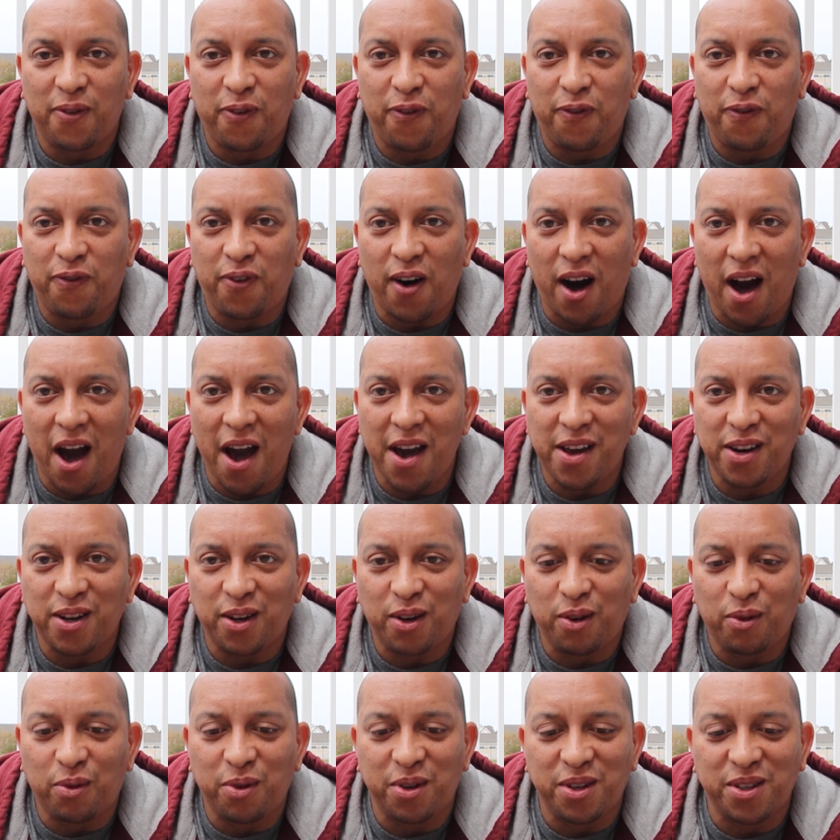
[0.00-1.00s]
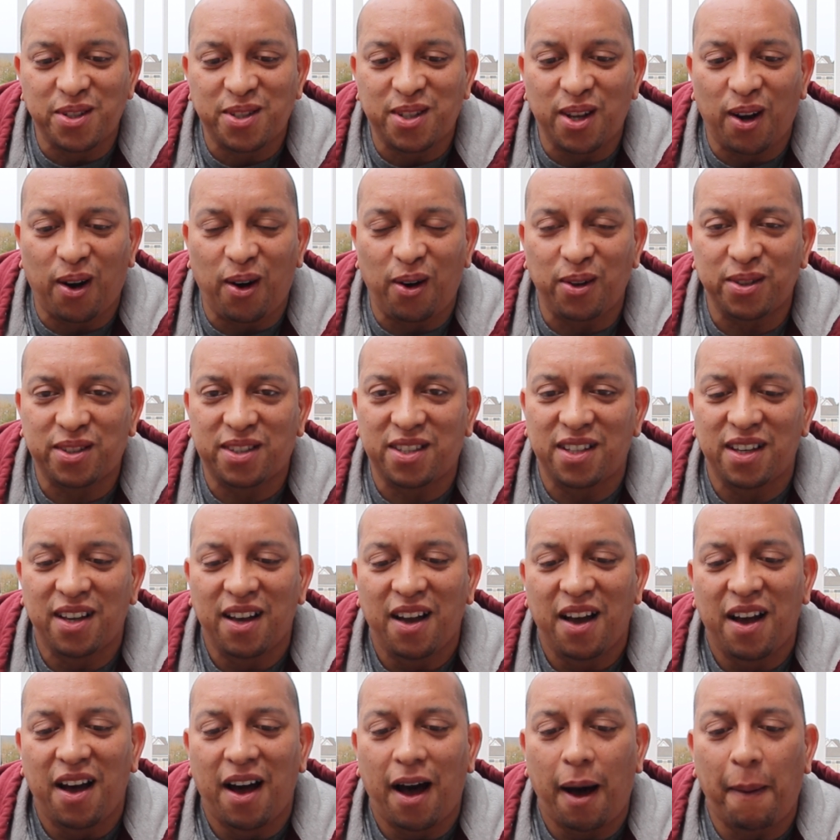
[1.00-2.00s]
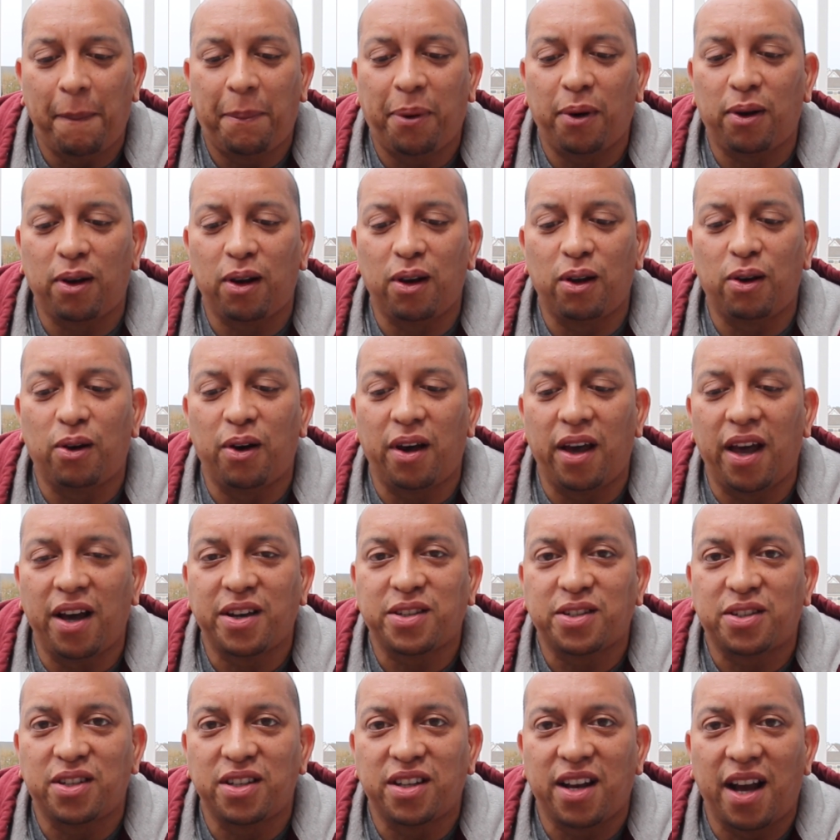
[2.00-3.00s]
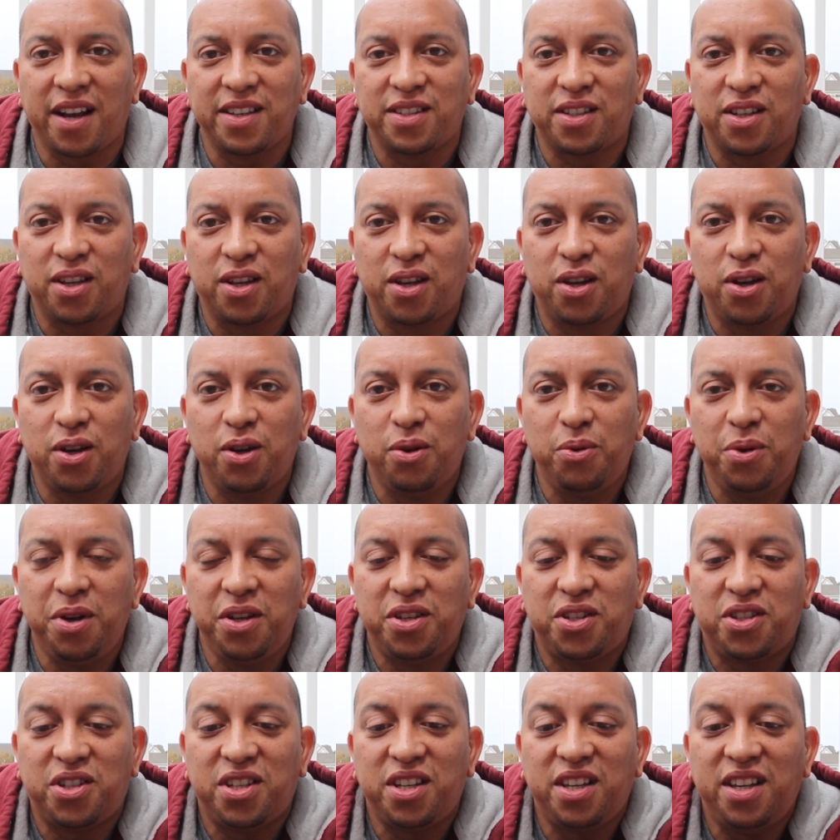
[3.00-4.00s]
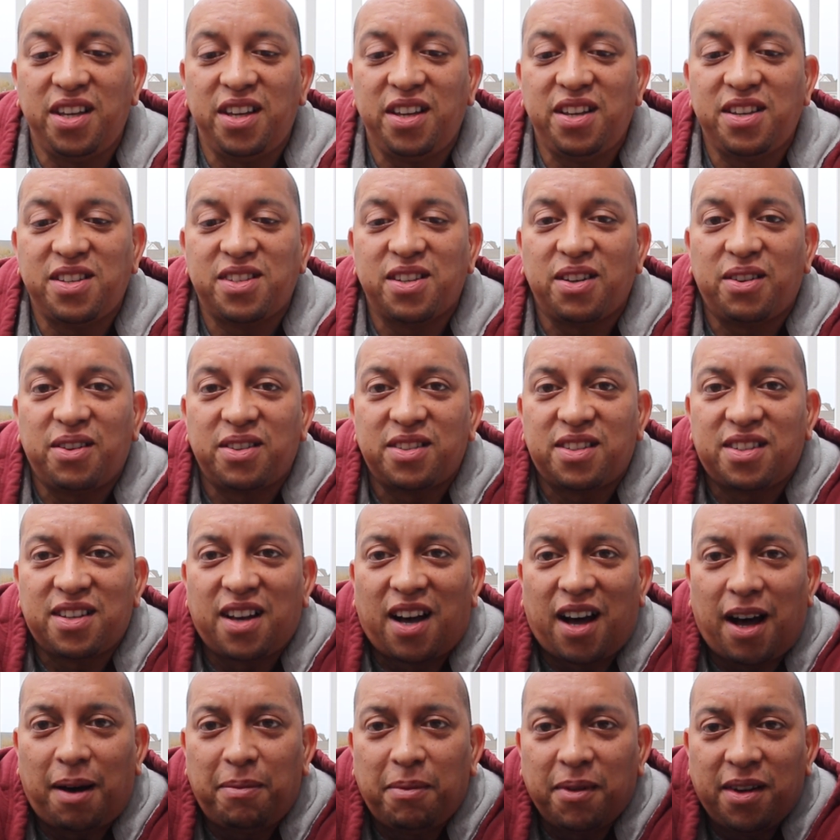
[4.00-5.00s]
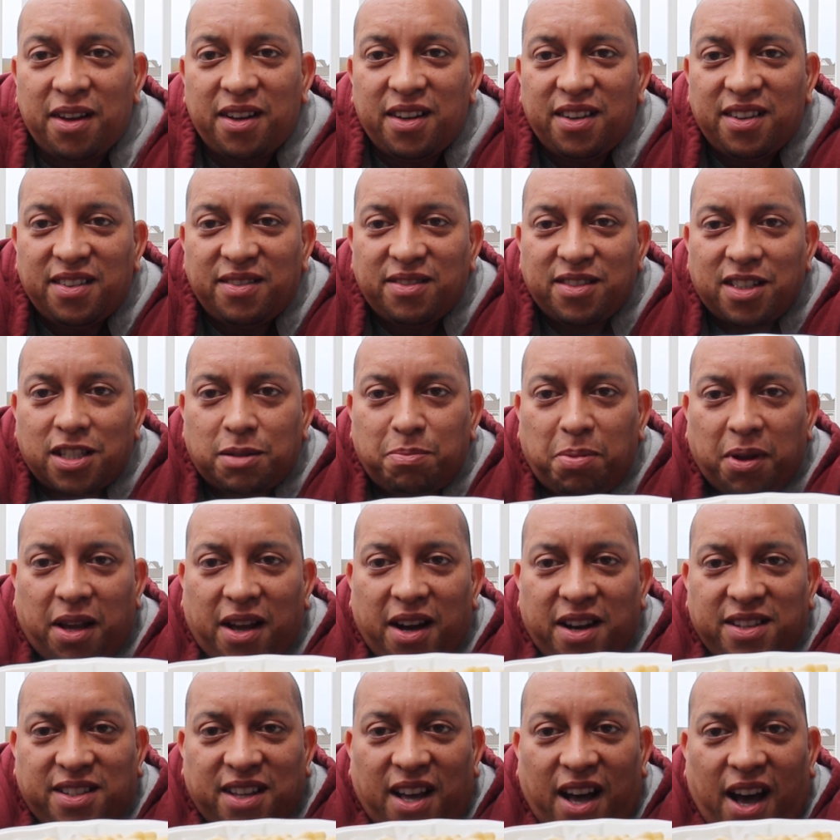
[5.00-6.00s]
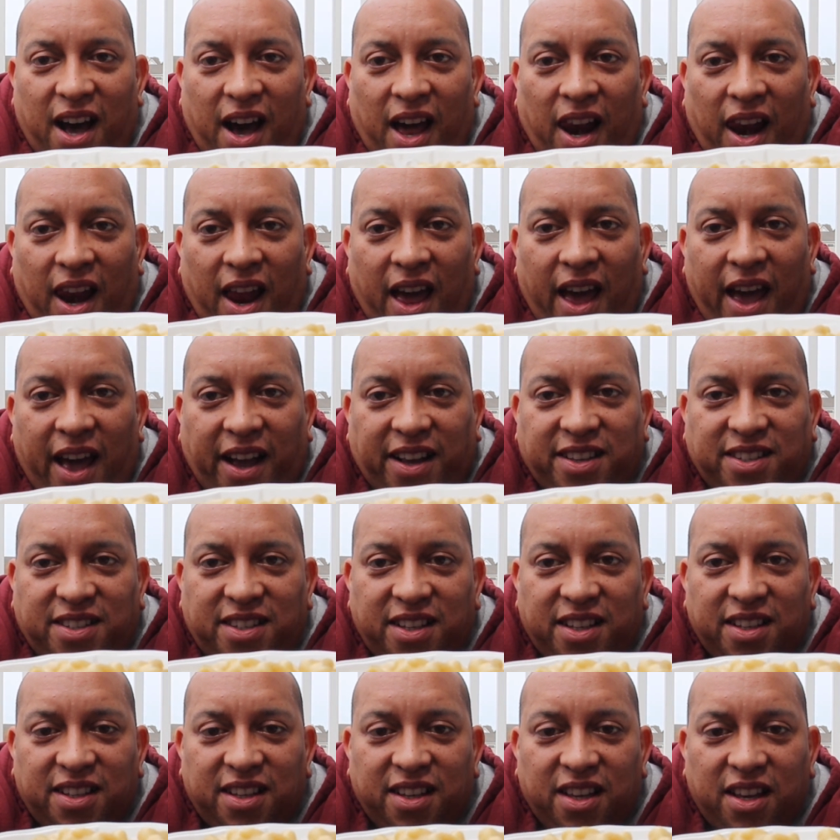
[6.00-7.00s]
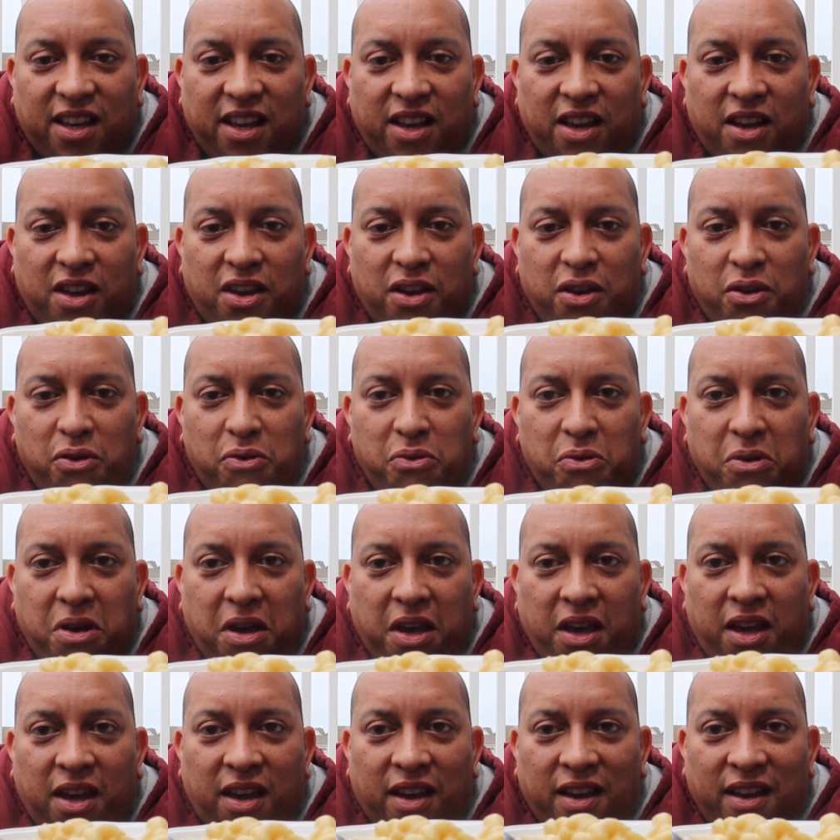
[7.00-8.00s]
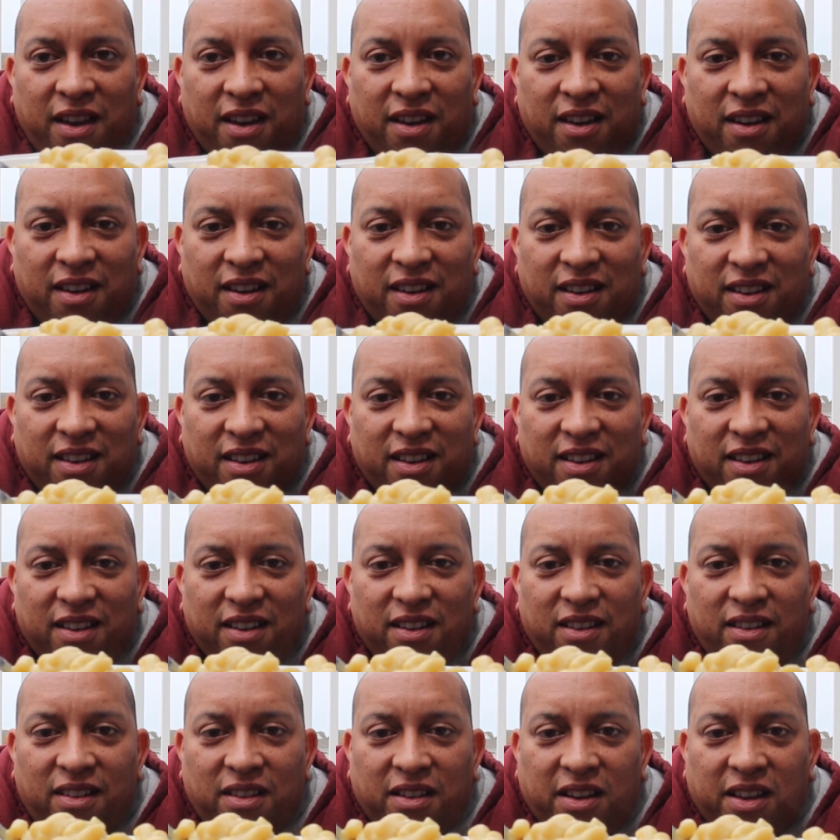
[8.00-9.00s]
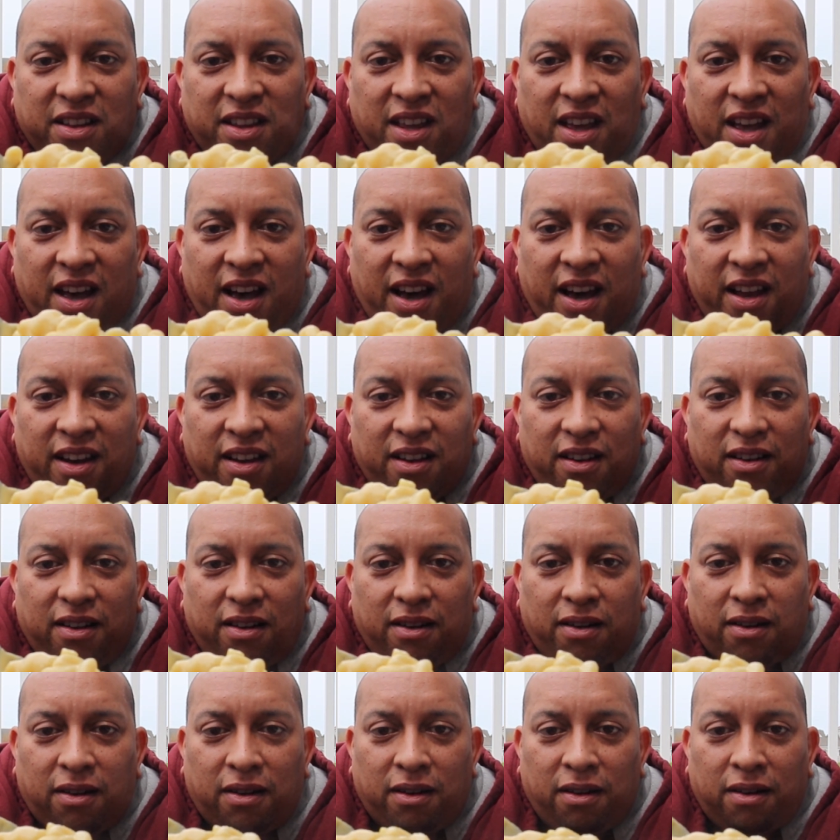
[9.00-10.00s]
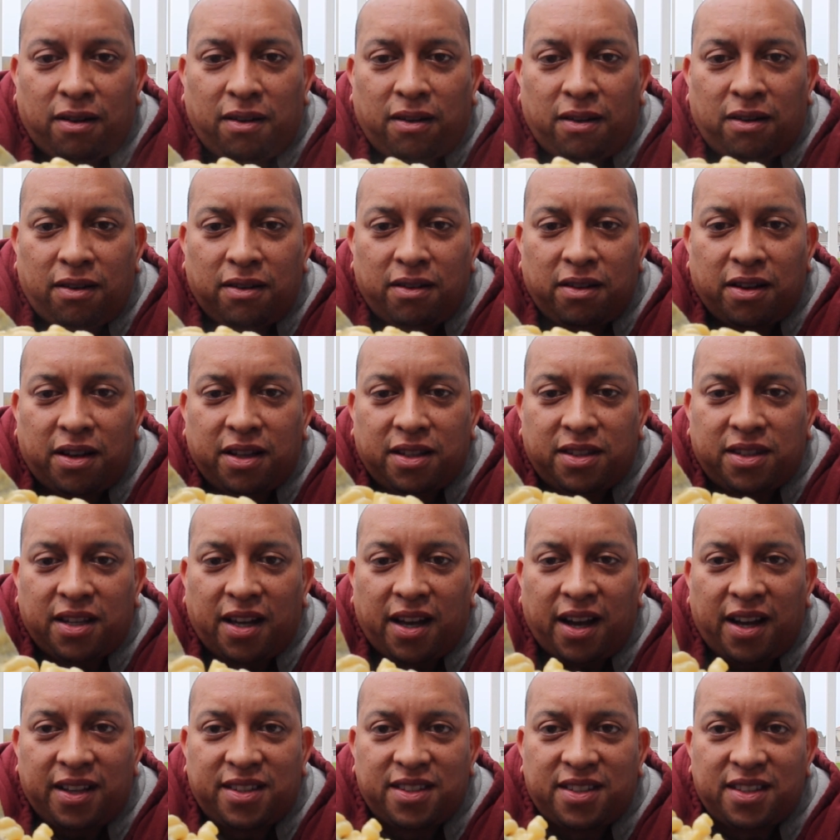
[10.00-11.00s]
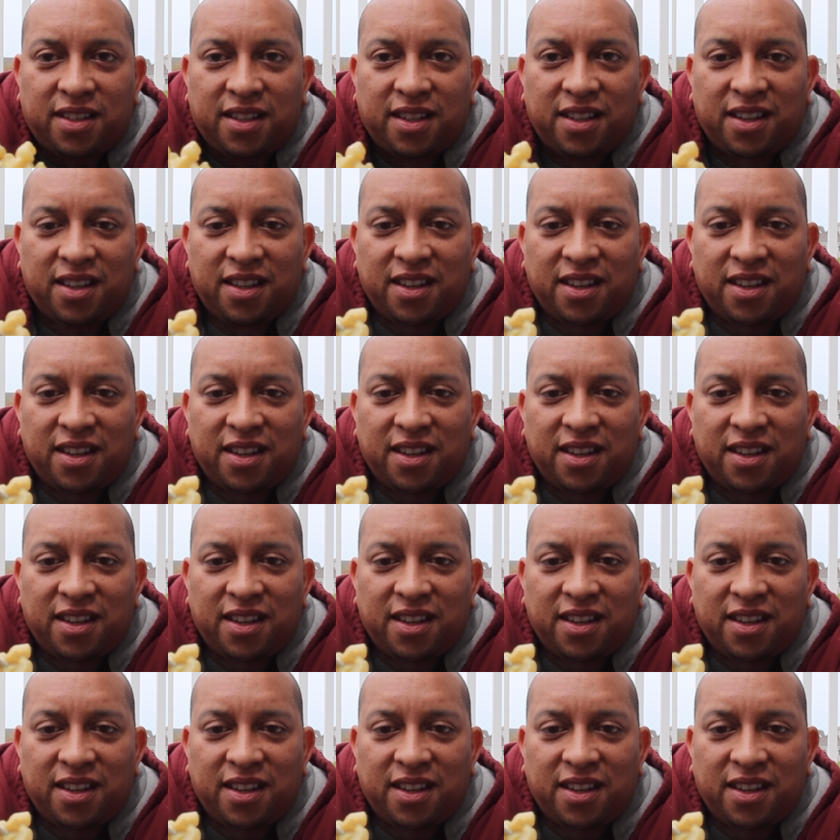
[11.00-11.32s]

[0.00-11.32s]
final result. I put a little extra nice gooey cheese on top just because I likes it gooey. Look at that. Oh, look at that.